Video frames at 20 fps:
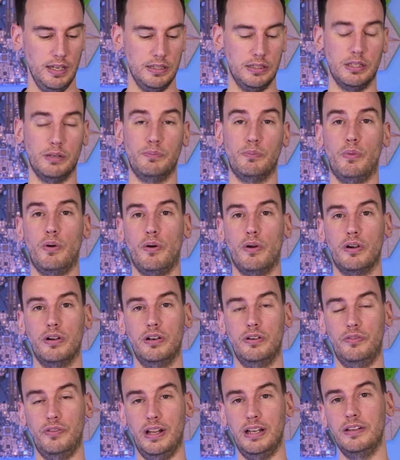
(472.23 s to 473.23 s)
the more
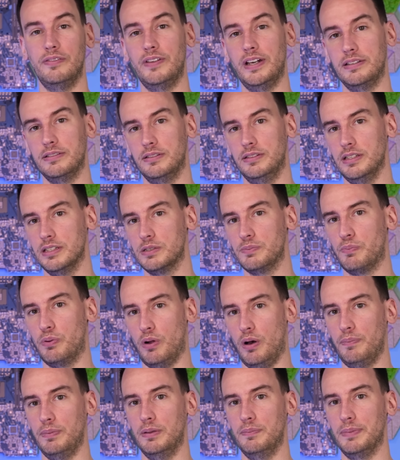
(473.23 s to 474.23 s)
relevant this
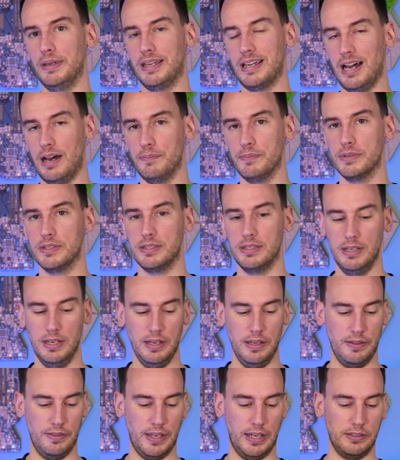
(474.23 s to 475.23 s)
problem becomes
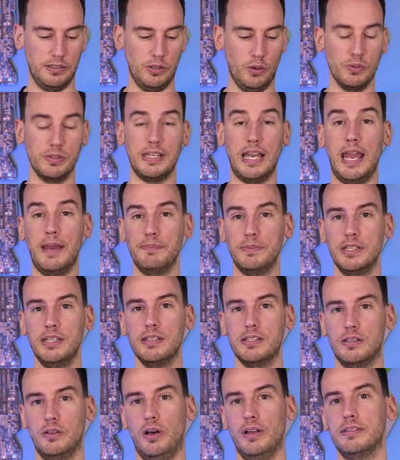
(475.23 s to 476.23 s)
that those empty
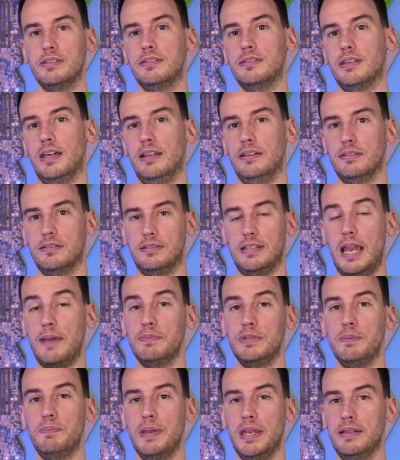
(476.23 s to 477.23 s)
slots and the
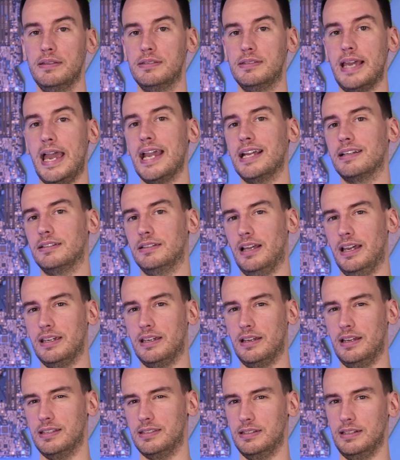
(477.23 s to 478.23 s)
empty pins act like
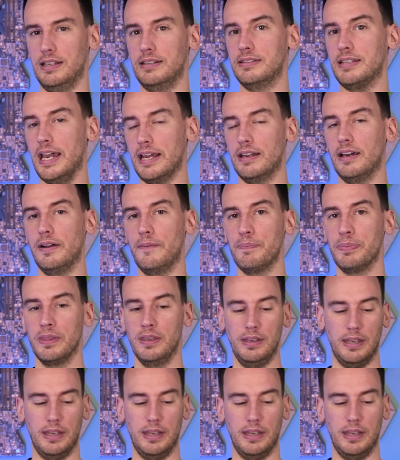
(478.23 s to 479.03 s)
as an antenna